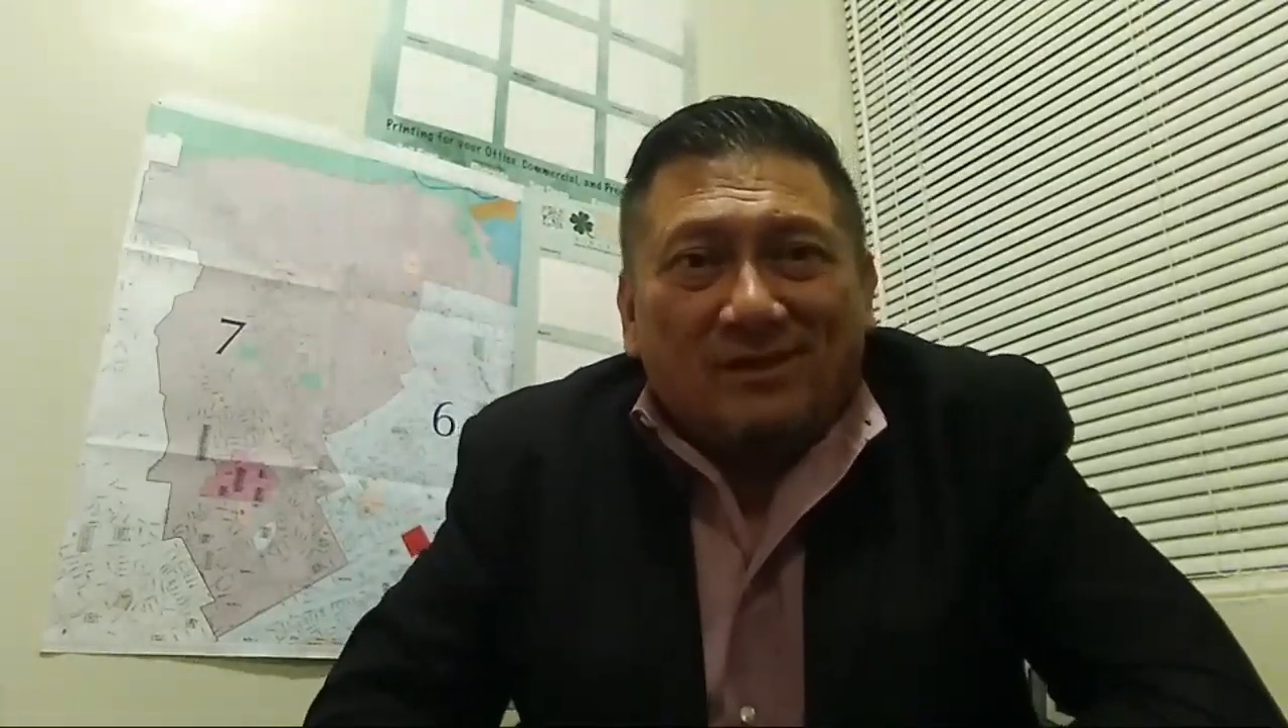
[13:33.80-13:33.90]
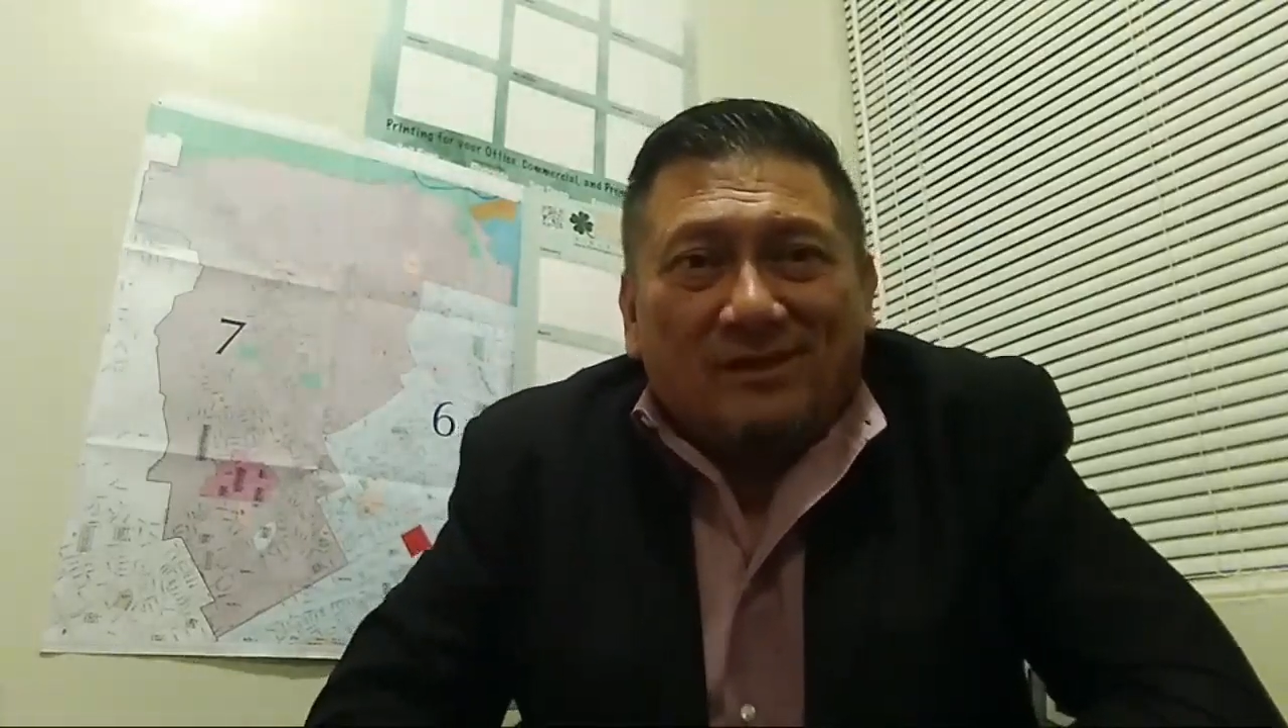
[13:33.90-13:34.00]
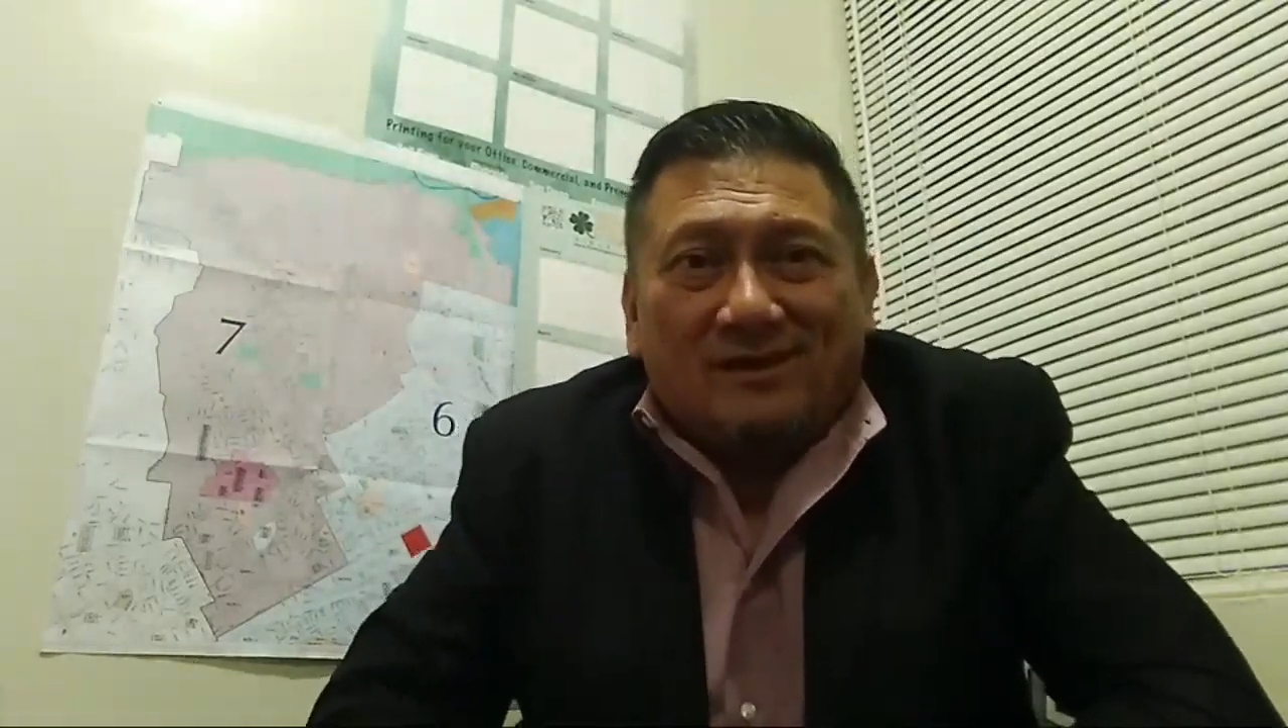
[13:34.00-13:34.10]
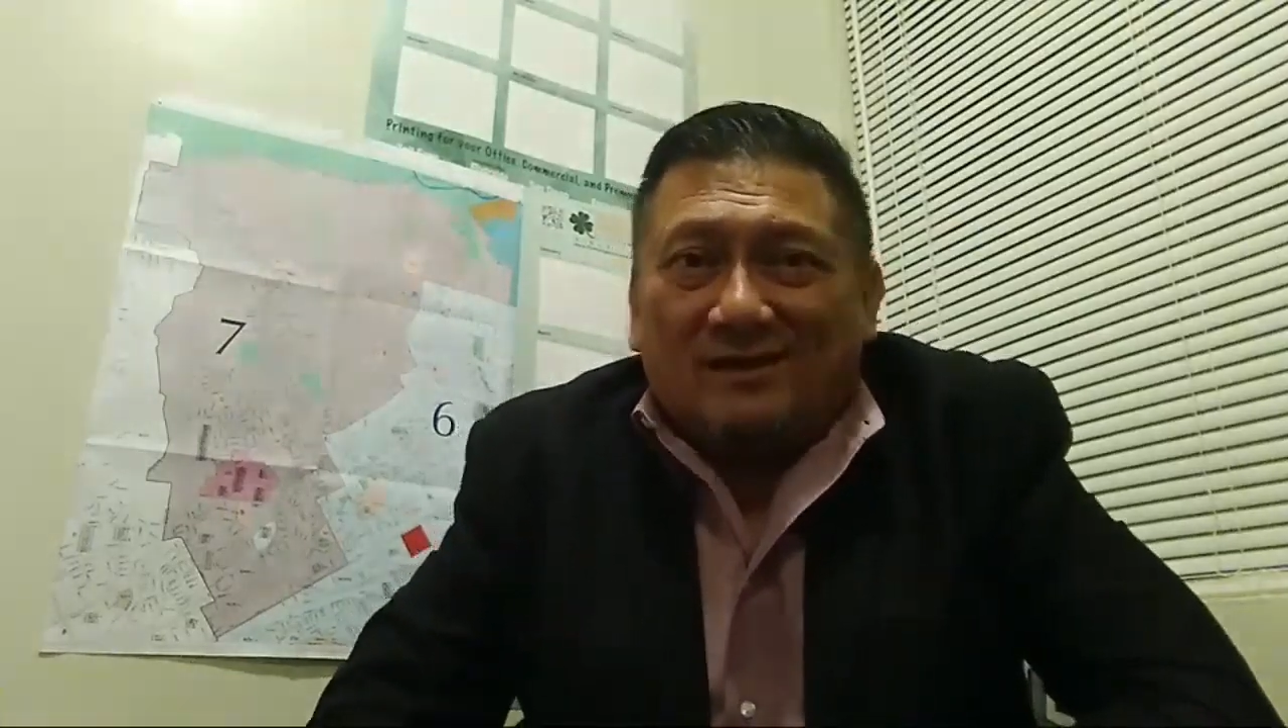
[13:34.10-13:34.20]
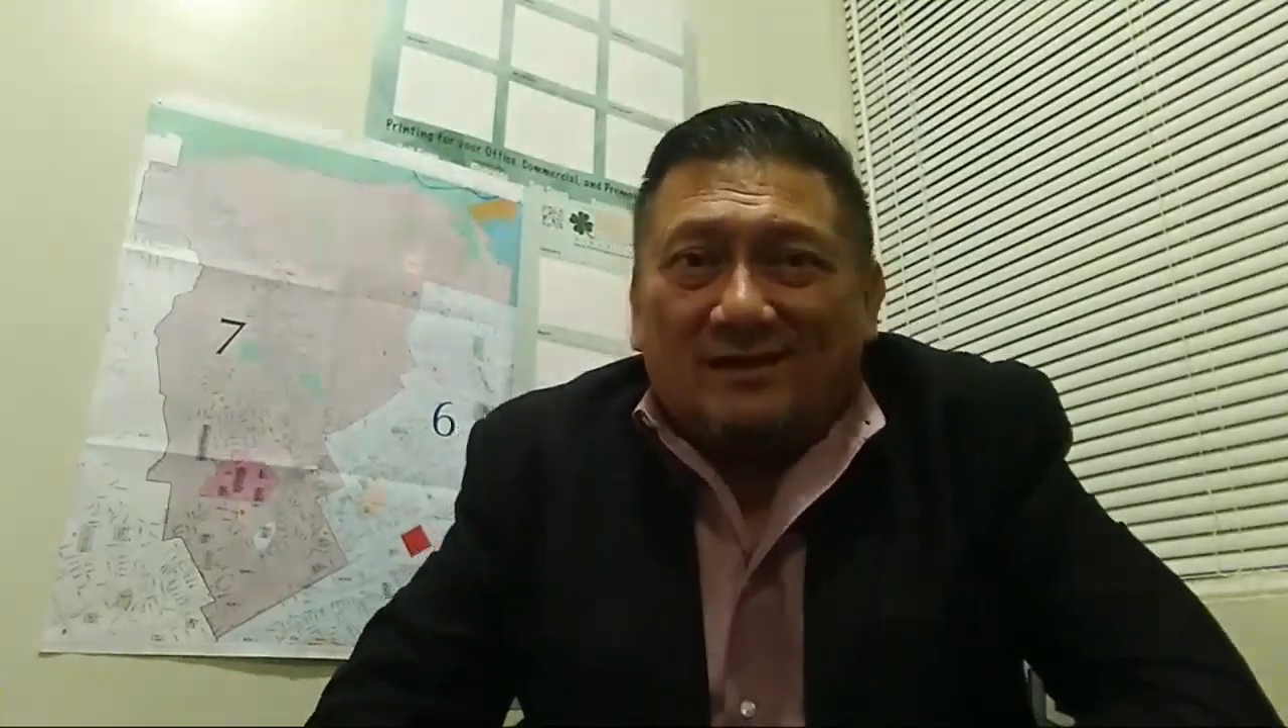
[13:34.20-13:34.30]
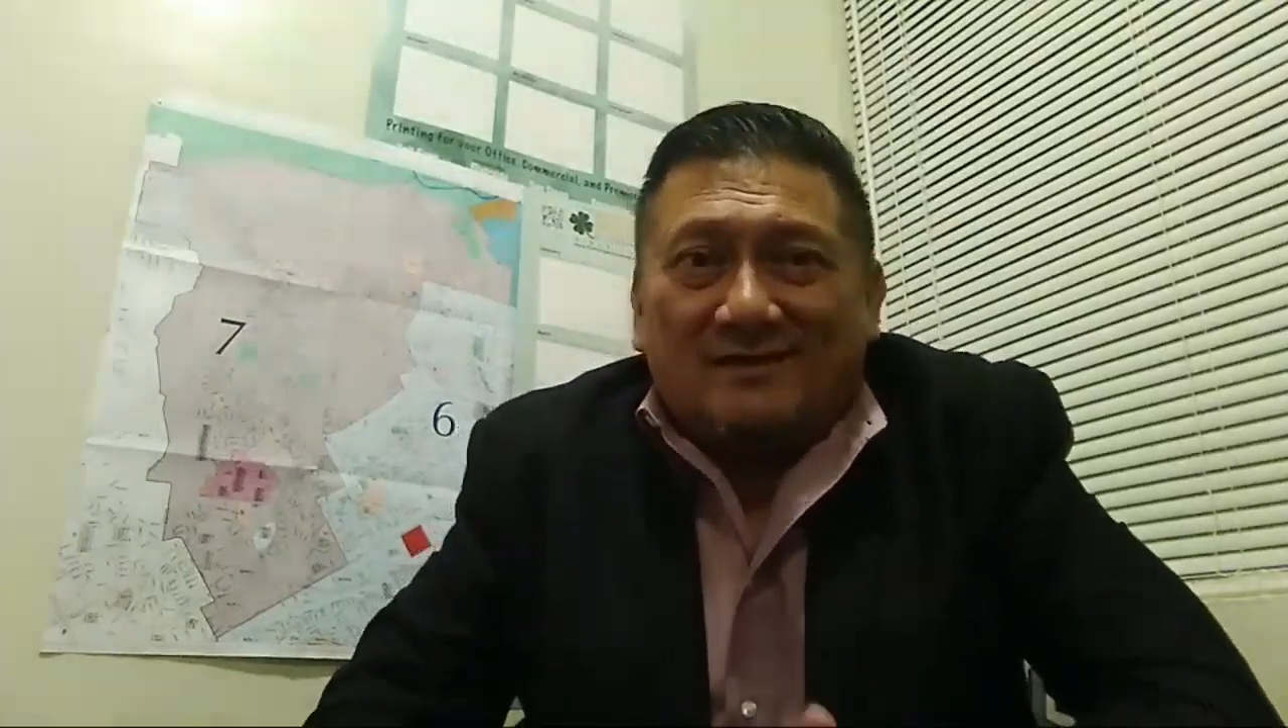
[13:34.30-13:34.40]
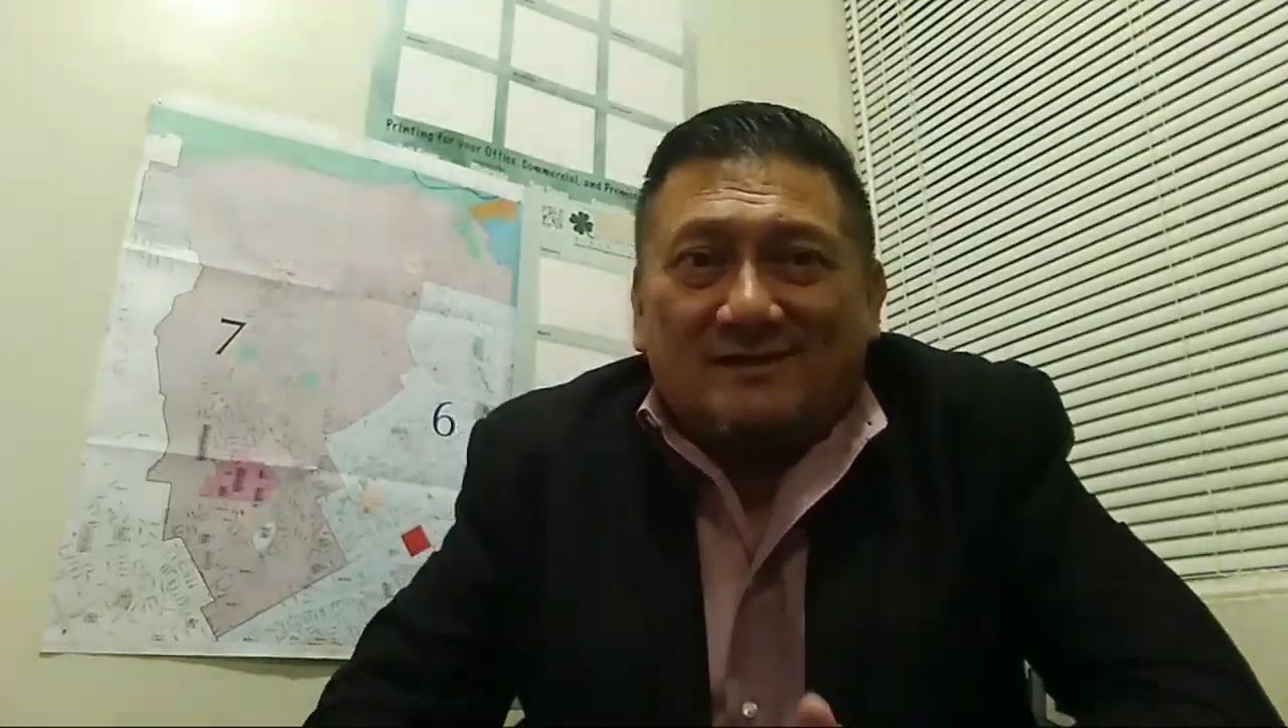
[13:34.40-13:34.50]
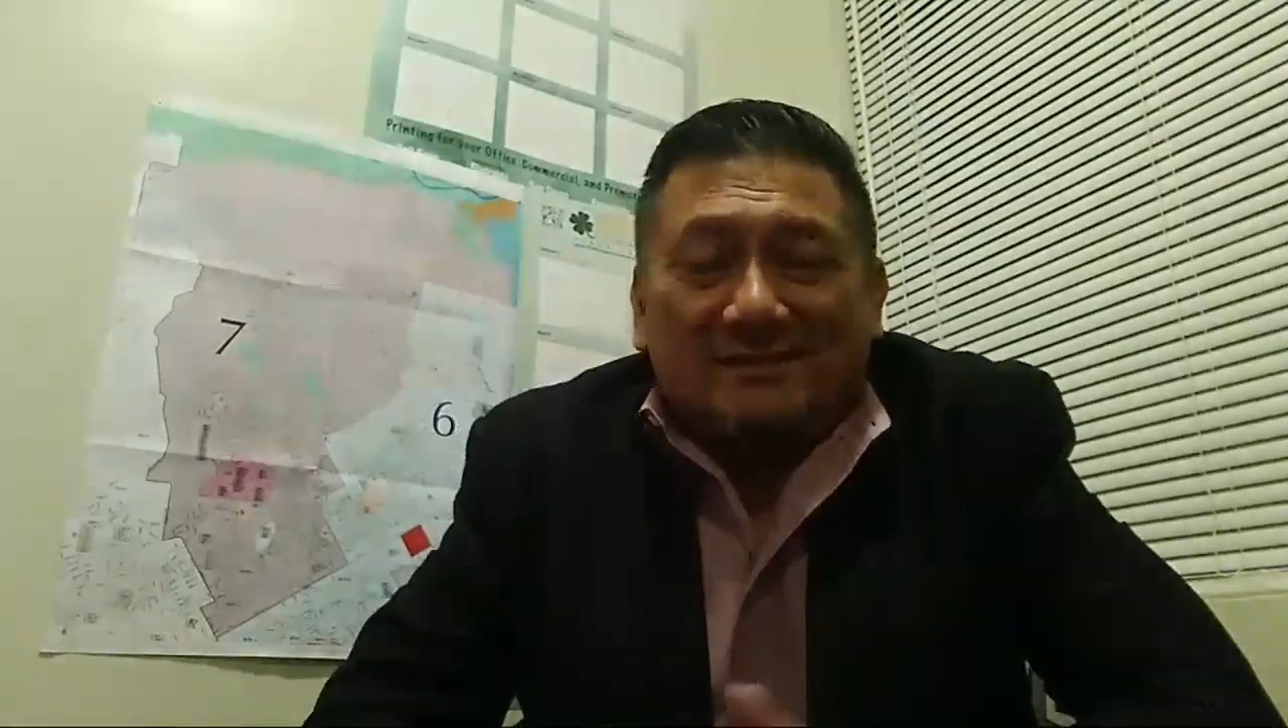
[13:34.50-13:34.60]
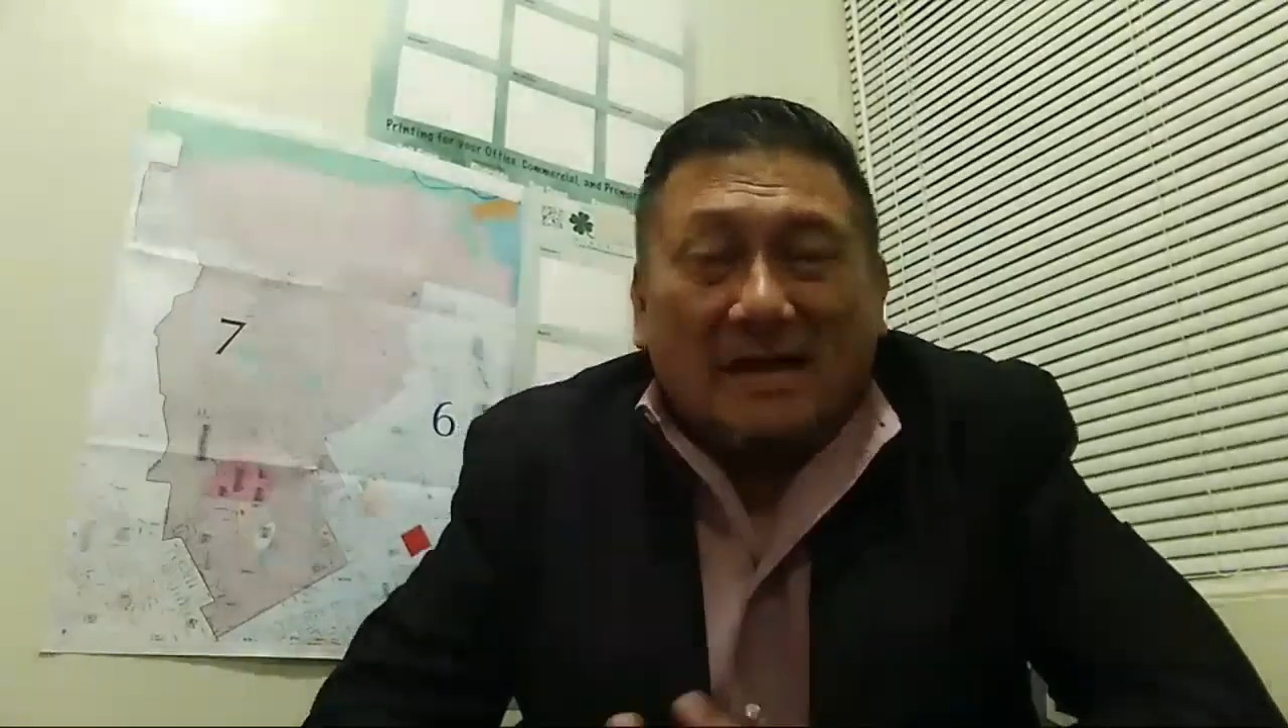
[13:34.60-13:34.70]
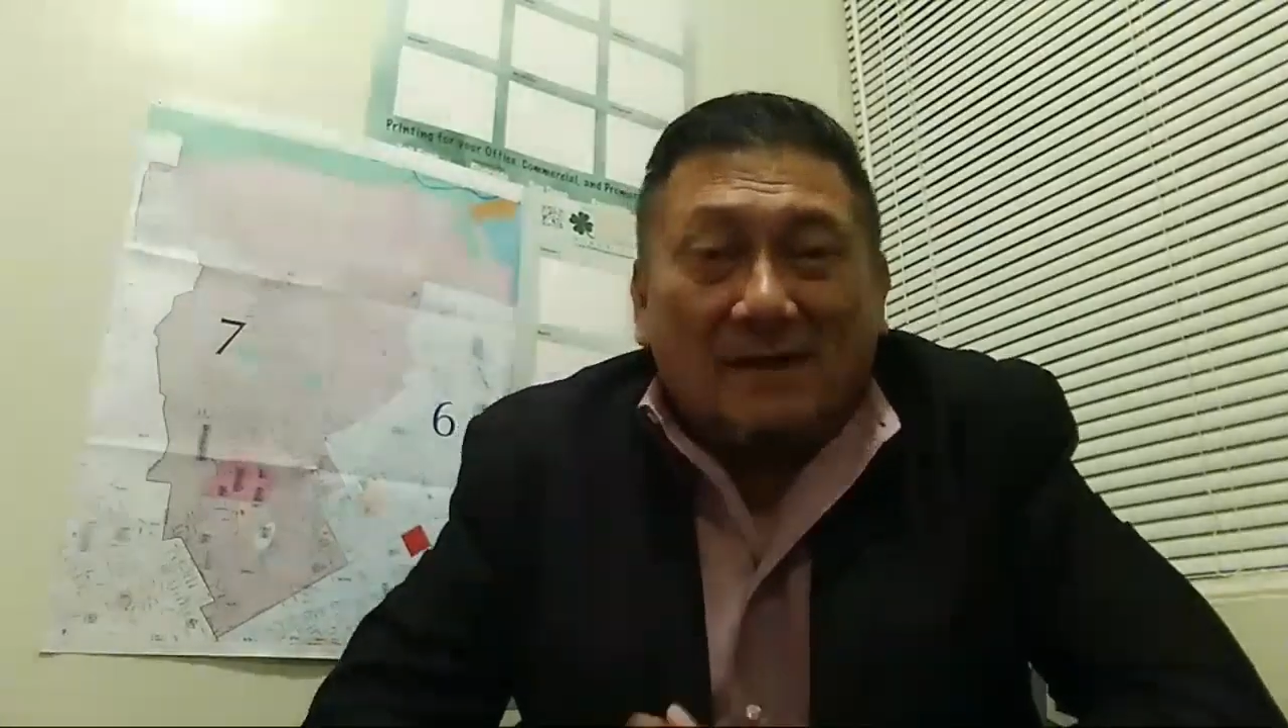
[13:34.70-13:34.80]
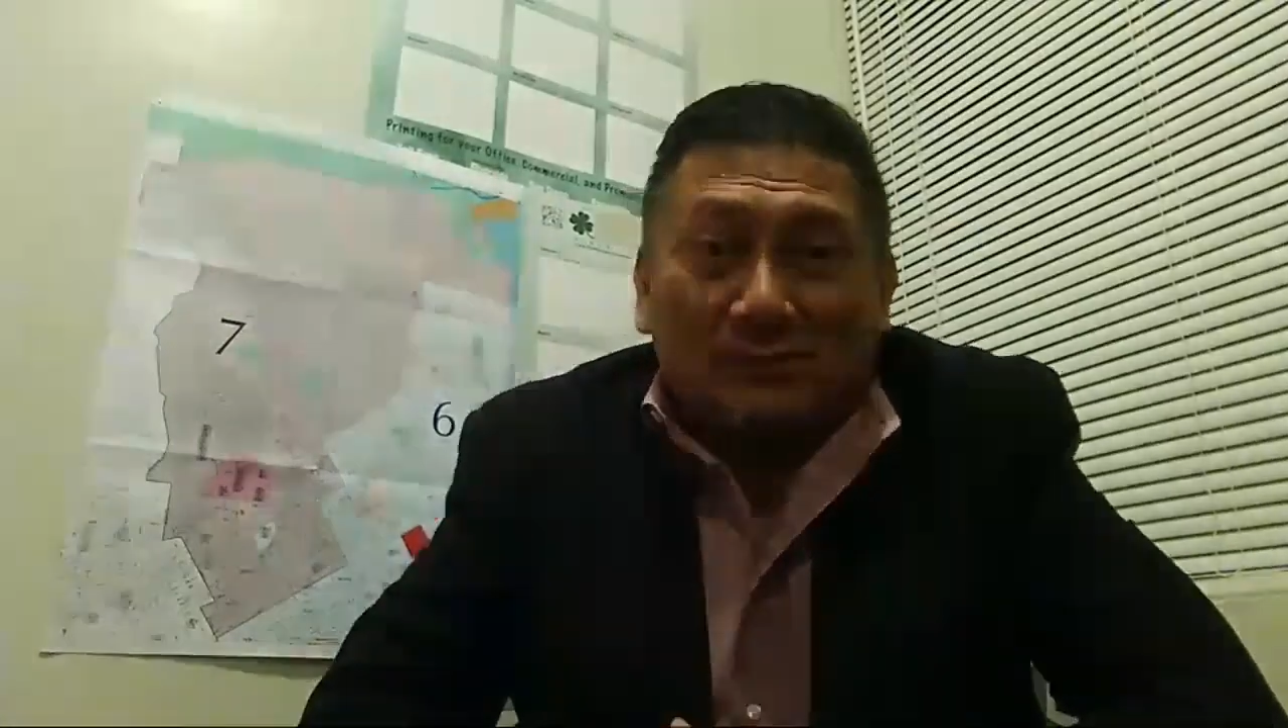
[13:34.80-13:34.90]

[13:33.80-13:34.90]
I